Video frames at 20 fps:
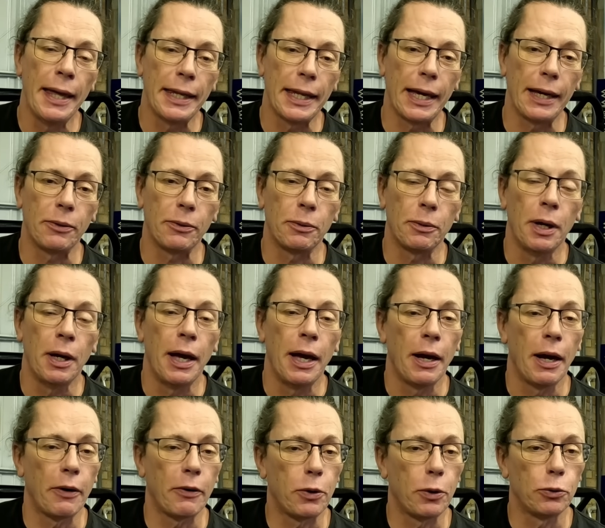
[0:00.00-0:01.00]
Now,
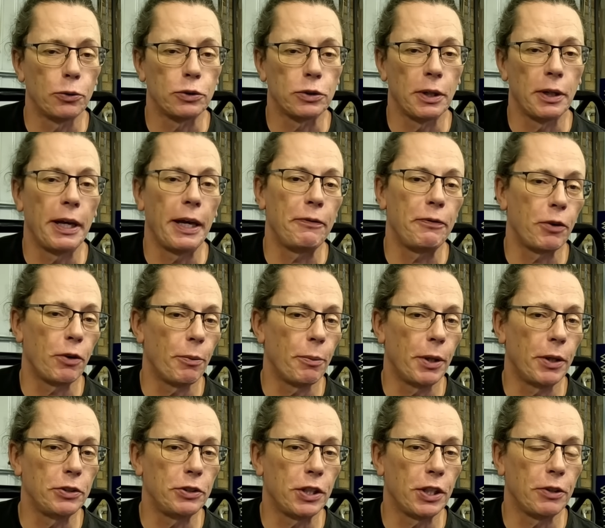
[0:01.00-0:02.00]
of course, if you're of
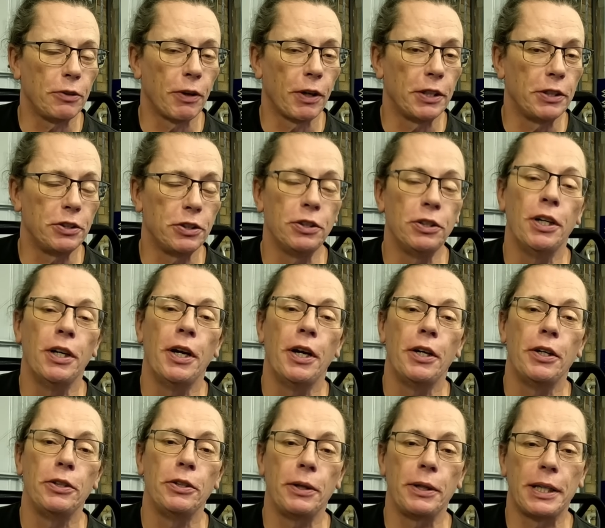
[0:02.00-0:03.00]
my generation,
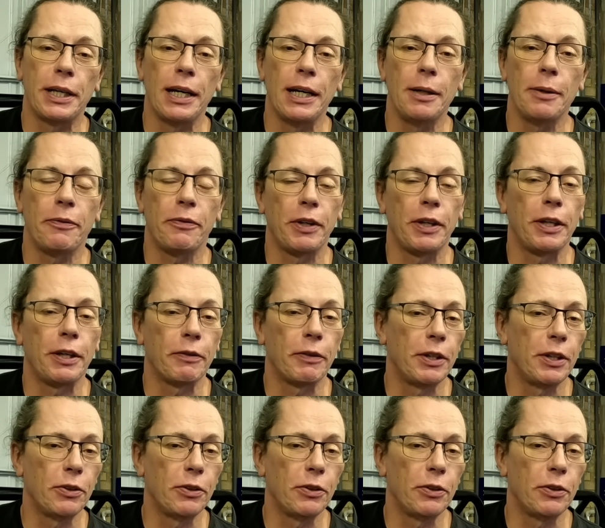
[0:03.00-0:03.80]
you can't think of a